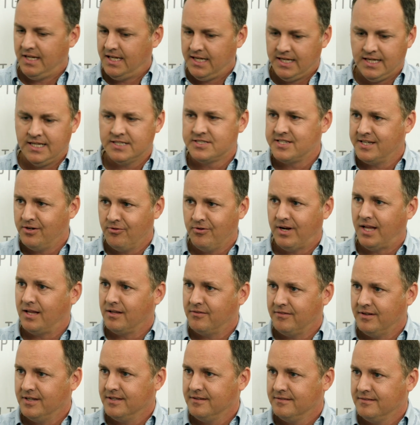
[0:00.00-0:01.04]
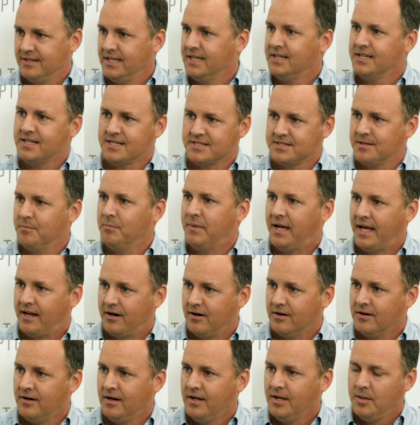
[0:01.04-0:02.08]
it's irrelevant, it doesn't
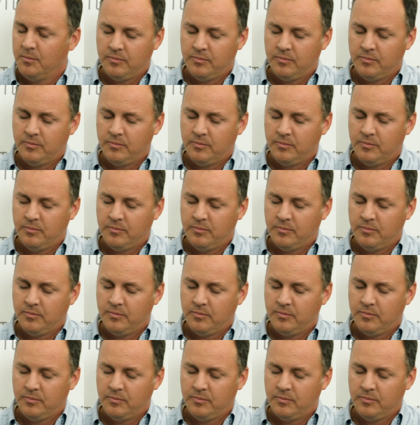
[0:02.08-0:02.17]
matter,